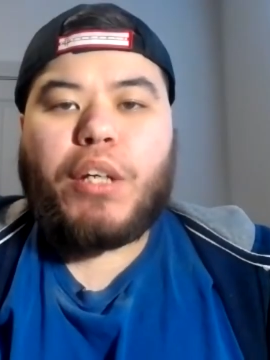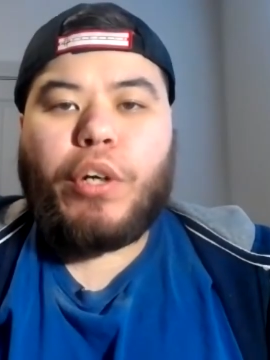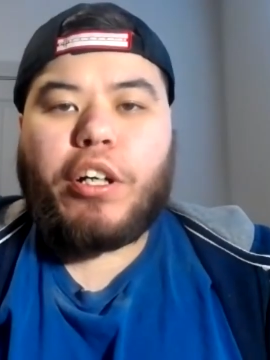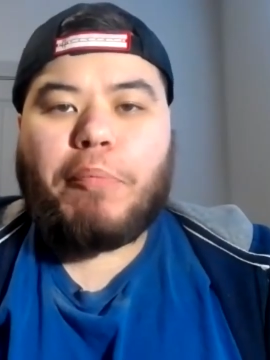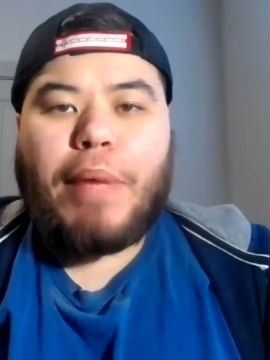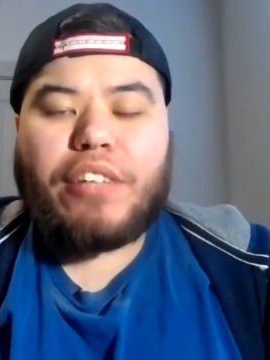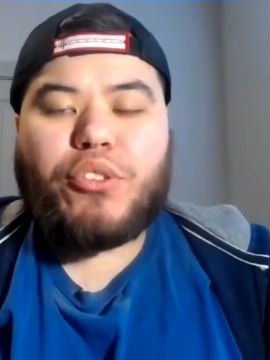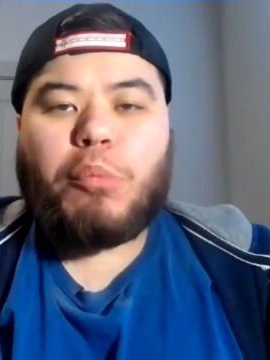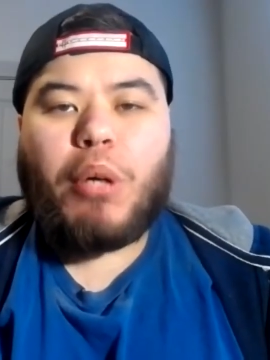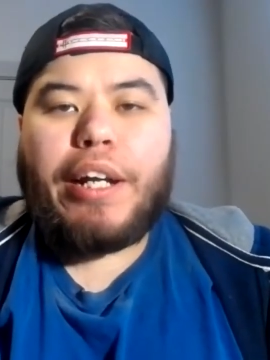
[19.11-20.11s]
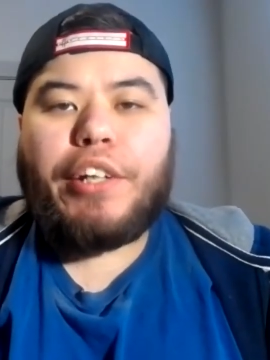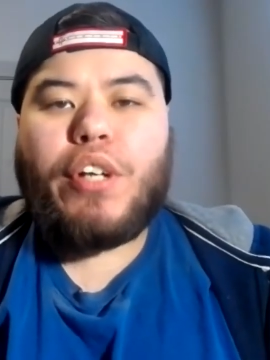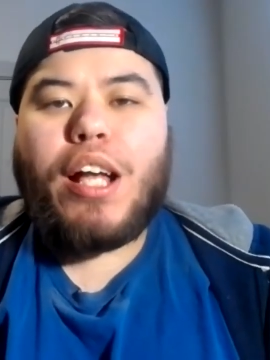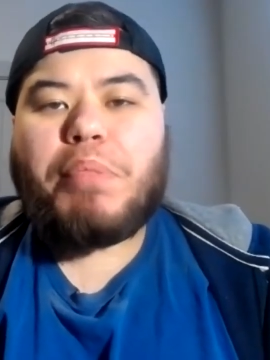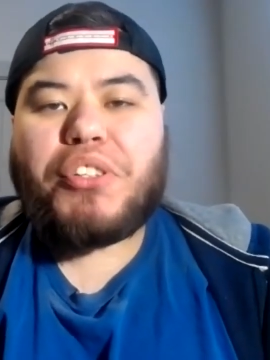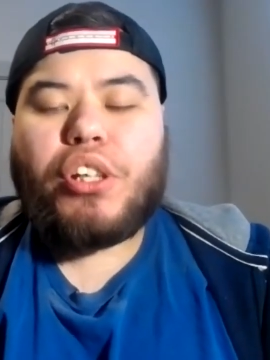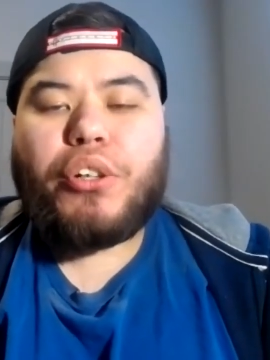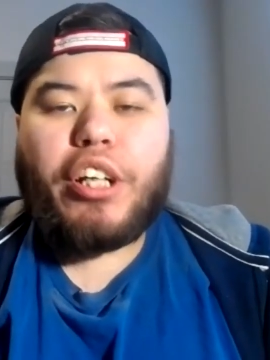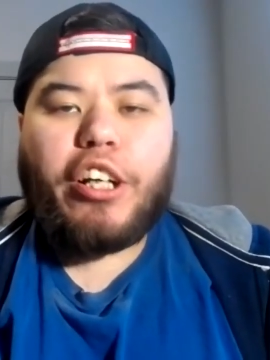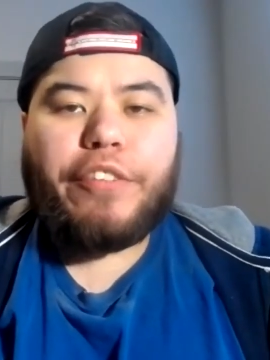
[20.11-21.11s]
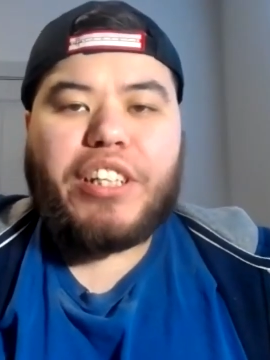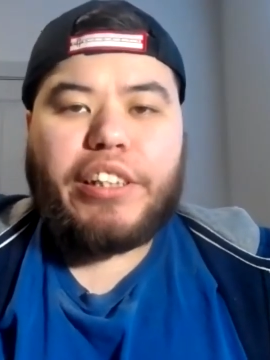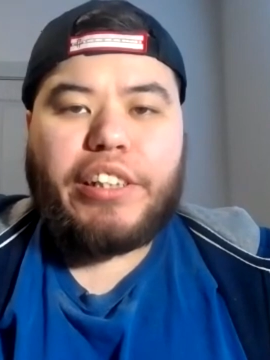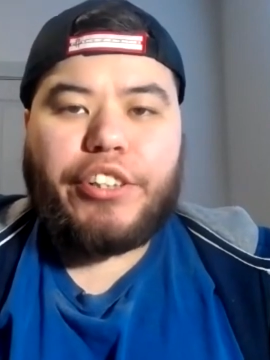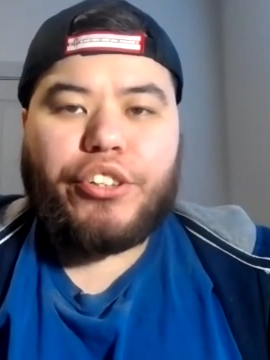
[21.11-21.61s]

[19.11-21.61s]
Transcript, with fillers: Welcome back to a brand new episode of The Lead.